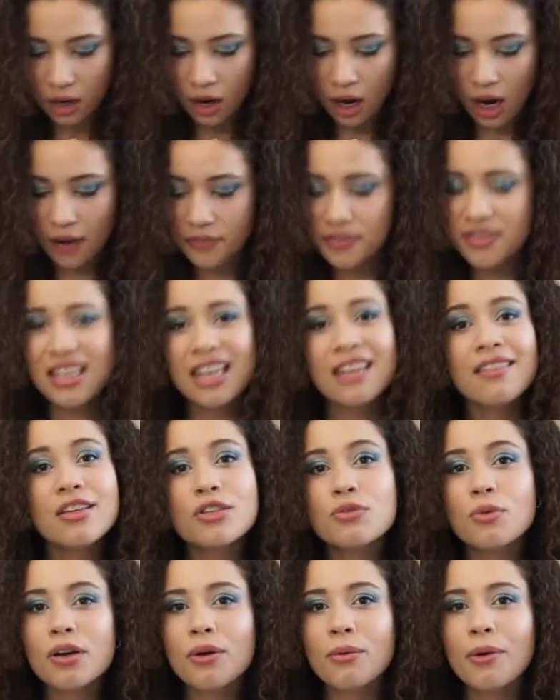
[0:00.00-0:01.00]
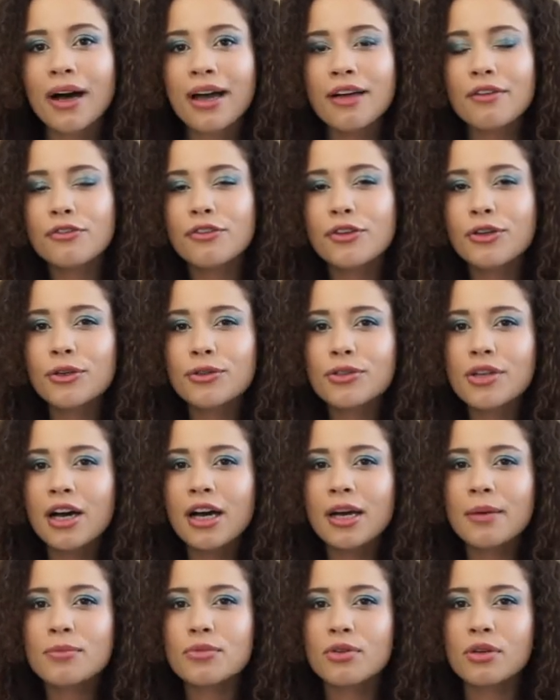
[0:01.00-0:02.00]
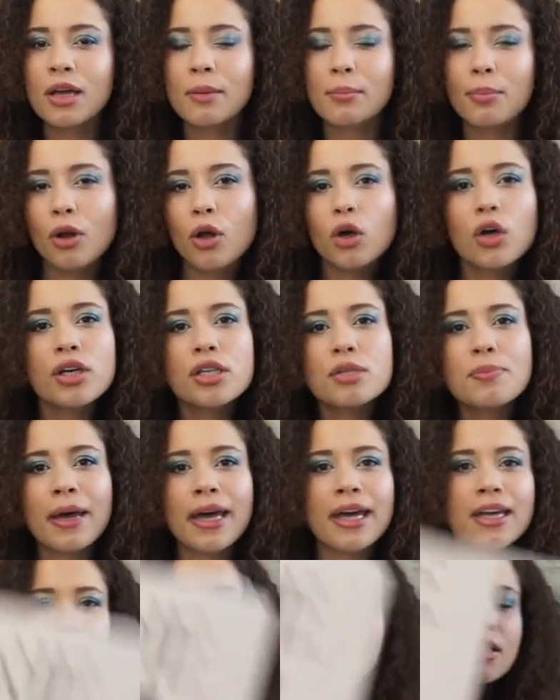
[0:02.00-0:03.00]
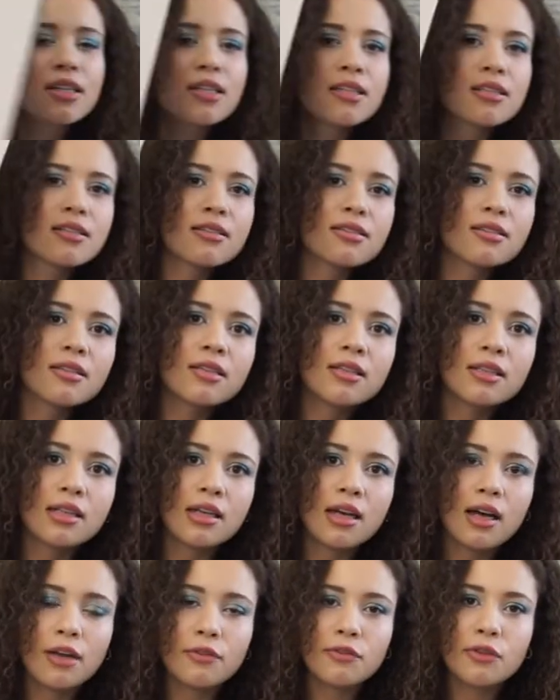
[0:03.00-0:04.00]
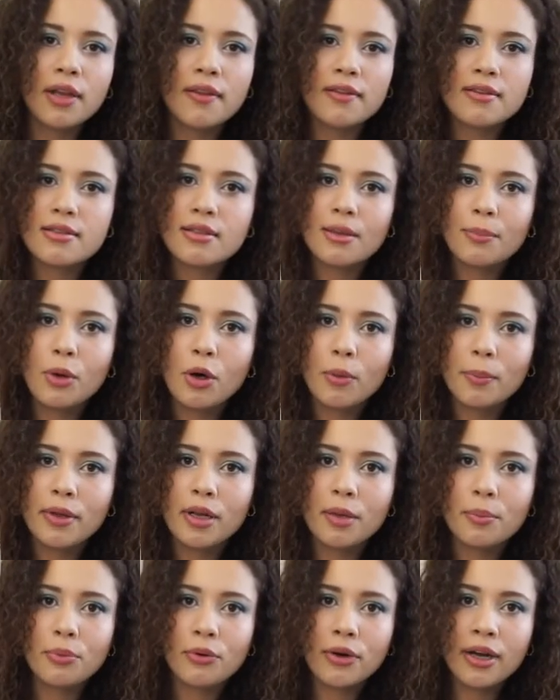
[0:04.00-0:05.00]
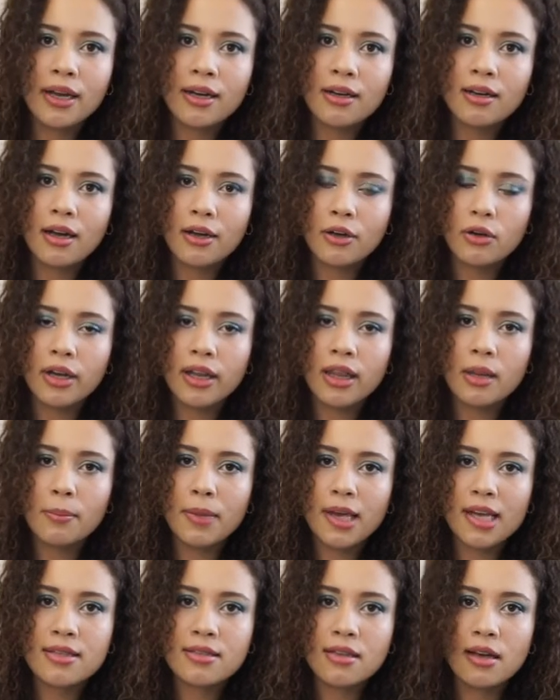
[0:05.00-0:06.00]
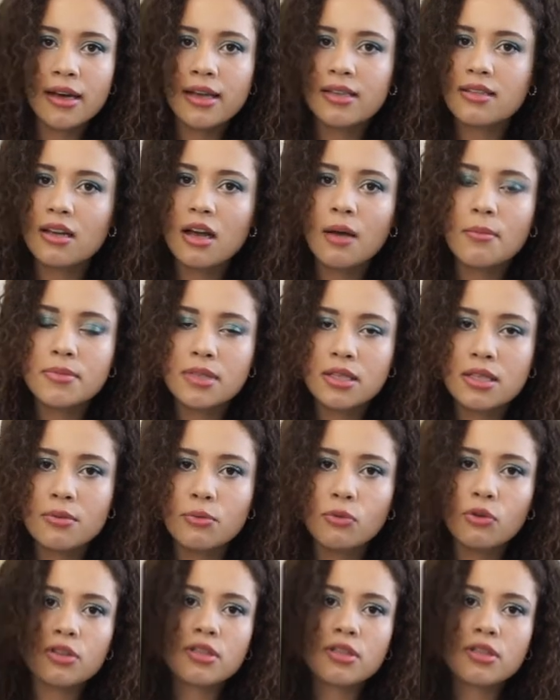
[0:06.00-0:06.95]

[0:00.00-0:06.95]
I've seen this one quite a few times on like bloggers' pages. I feel like this is a popular print. I got it in the big size. It comes in smaller